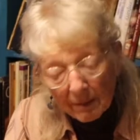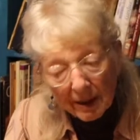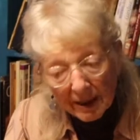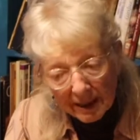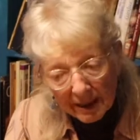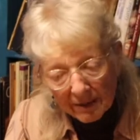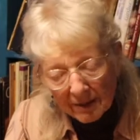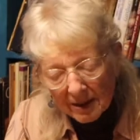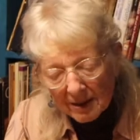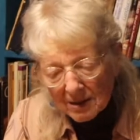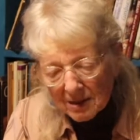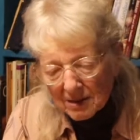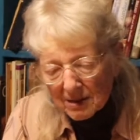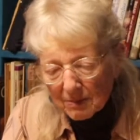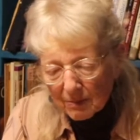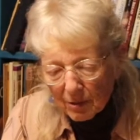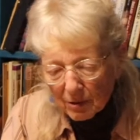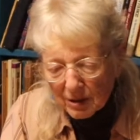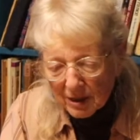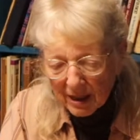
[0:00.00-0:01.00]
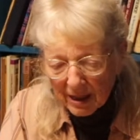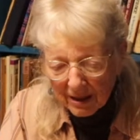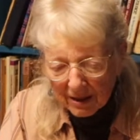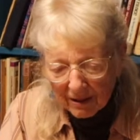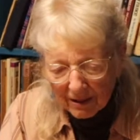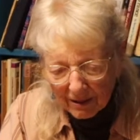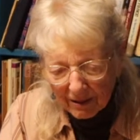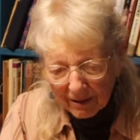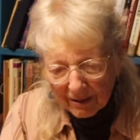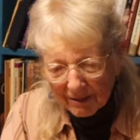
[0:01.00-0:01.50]
But in this
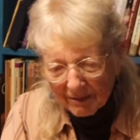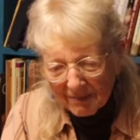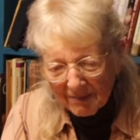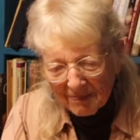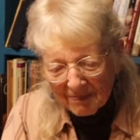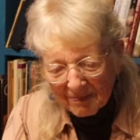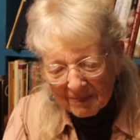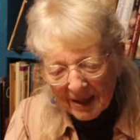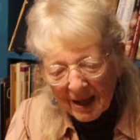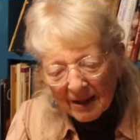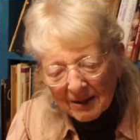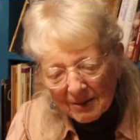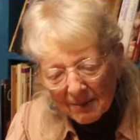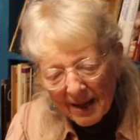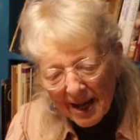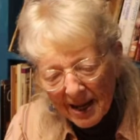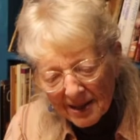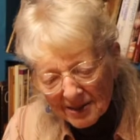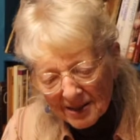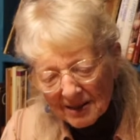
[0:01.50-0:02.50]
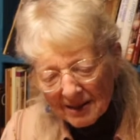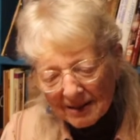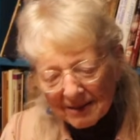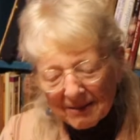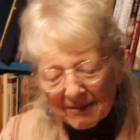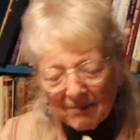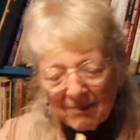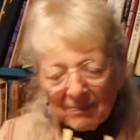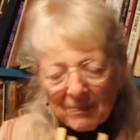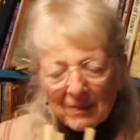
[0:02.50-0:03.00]
particular kind of basket,